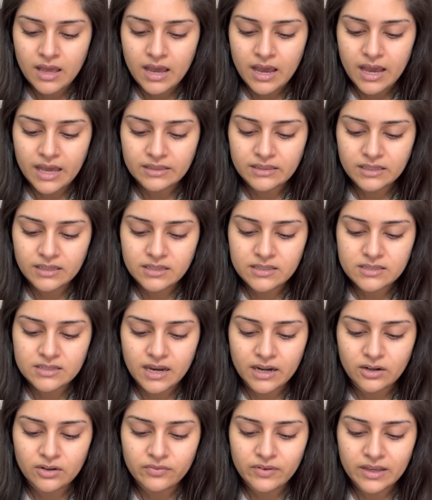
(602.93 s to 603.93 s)
I think it's
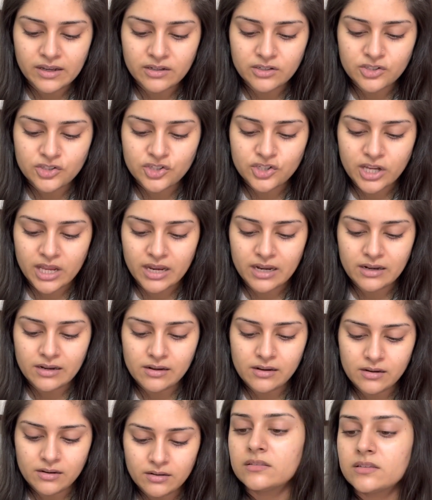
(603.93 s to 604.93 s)
kind of like a
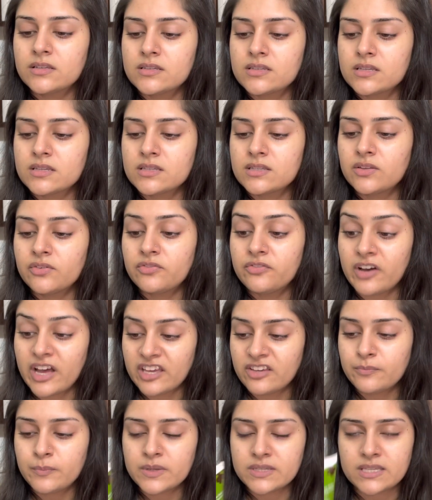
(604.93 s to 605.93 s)
gel. This is the
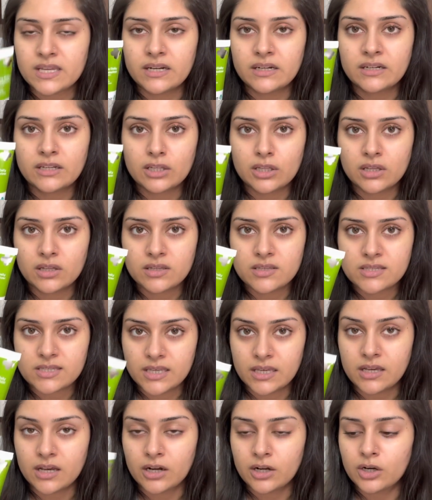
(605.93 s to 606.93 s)
5%
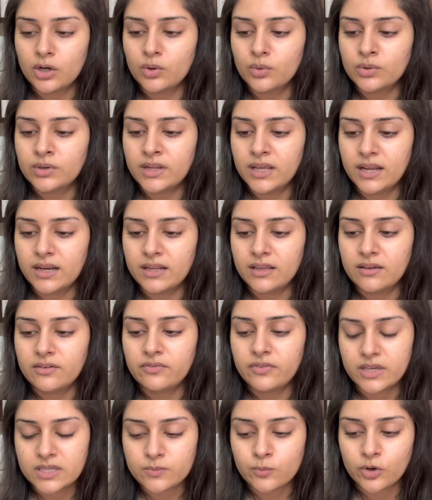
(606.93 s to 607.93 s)
Cica Glow Daily
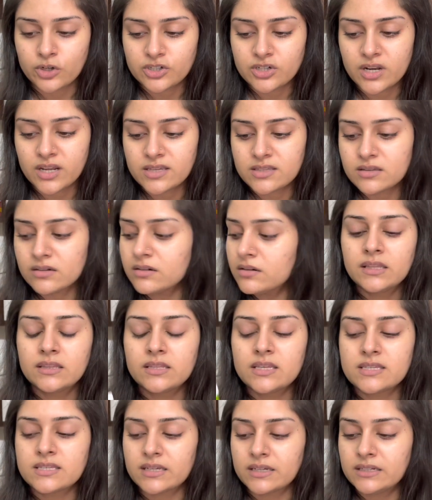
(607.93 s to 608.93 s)
Face Moisturizer.
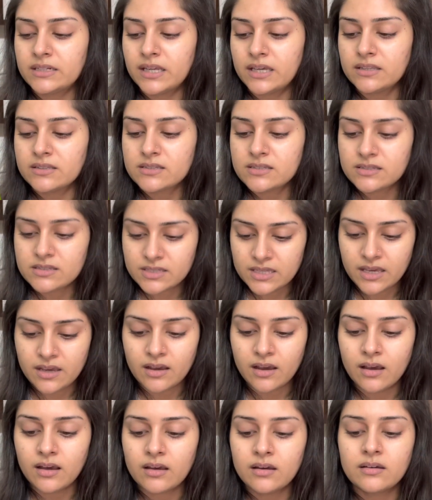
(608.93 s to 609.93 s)
This contains
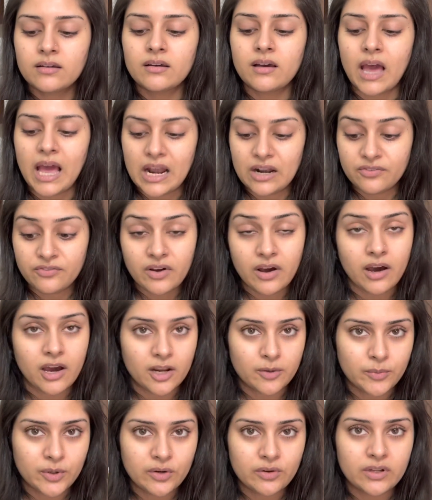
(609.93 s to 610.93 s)
Cica Alpha
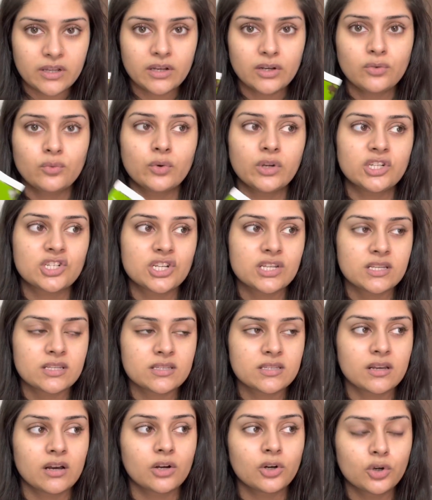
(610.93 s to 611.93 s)
Arbutin, which
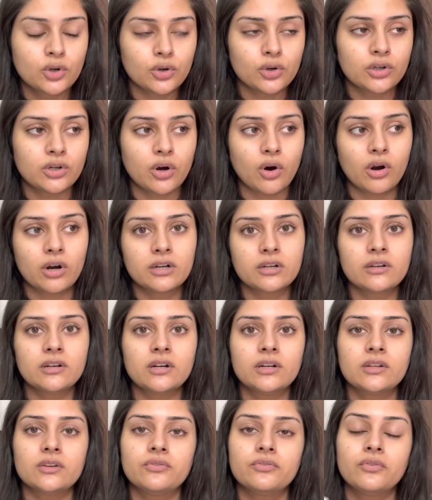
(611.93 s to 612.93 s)
is a good
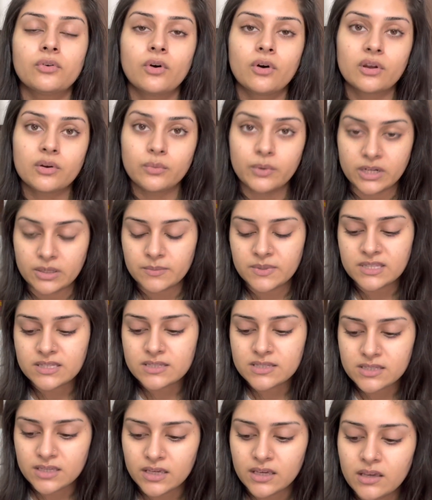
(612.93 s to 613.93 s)
alternative for vitamin
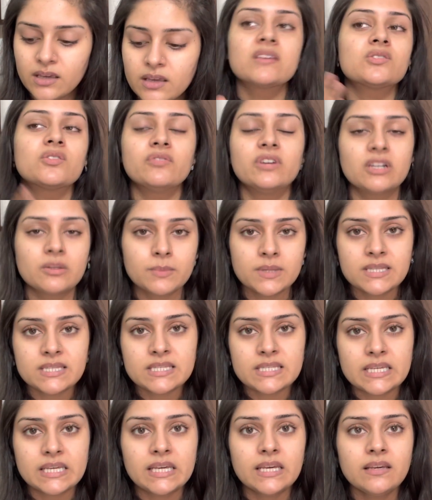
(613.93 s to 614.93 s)
C. So vitamin
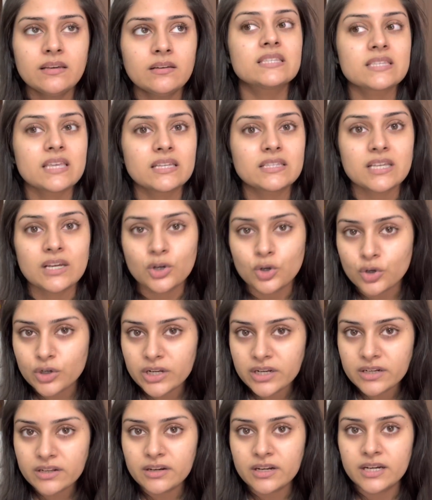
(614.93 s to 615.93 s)
C, it's a good
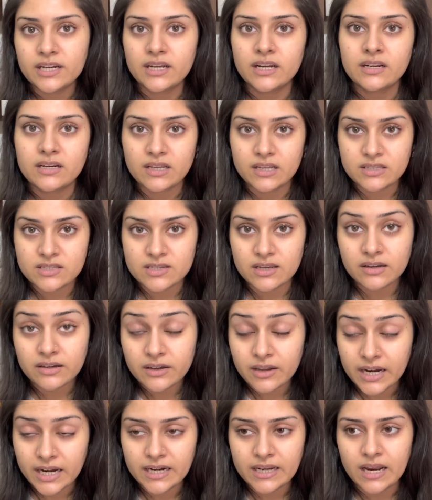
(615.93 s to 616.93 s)
ingredient. It's a
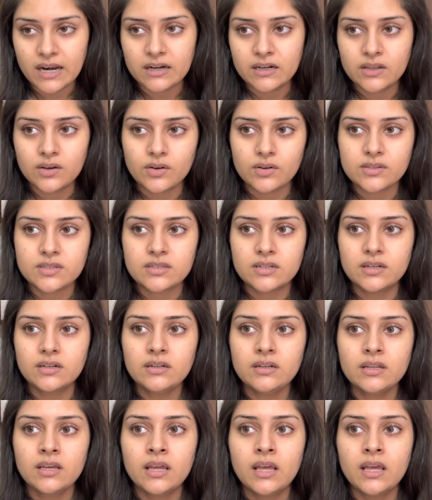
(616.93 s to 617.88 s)
great antioxidant.